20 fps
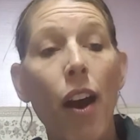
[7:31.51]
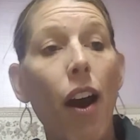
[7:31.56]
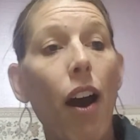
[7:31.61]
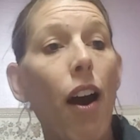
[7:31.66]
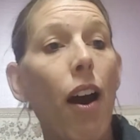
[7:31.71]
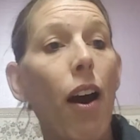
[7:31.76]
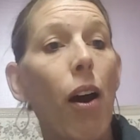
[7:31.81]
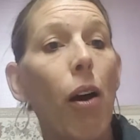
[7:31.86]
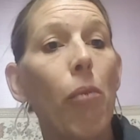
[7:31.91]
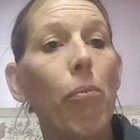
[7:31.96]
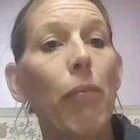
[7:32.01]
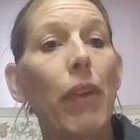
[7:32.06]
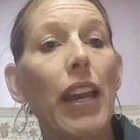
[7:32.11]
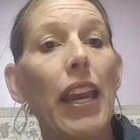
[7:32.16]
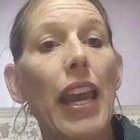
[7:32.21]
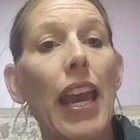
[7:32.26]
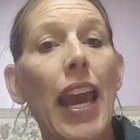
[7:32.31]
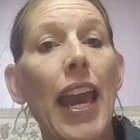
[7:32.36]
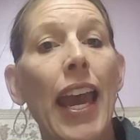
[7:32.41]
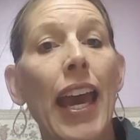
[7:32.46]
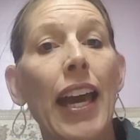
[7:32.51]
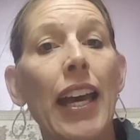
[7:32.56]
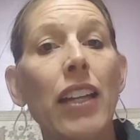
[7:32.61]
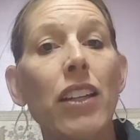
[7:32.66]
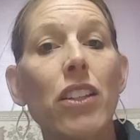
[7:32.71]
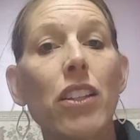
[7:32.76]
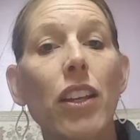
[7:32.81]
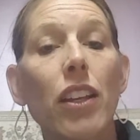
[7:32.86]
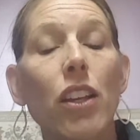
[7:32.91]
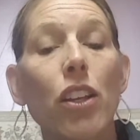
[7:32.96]

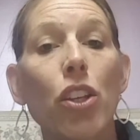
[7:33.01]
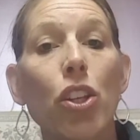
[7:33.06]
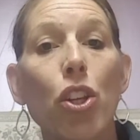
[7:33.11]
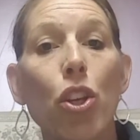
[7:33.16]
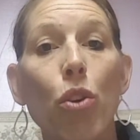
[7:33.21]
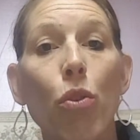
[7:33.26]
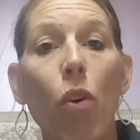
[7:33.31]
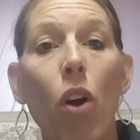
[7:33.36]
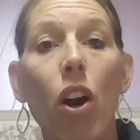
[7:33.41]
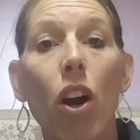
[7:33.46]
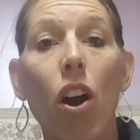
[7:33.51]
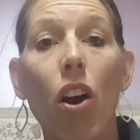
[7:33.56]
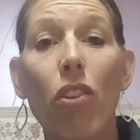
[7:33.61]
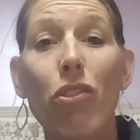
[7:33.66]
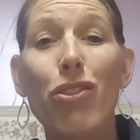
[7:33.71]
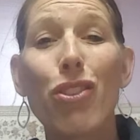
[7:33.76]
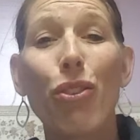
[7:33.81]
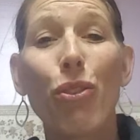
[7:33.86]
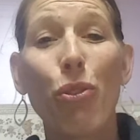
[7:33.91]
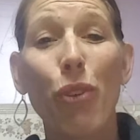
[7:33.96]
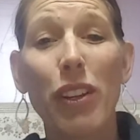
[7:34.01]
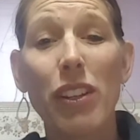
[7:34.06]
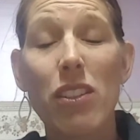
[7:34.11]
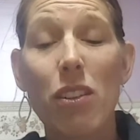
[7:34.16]
And you are also going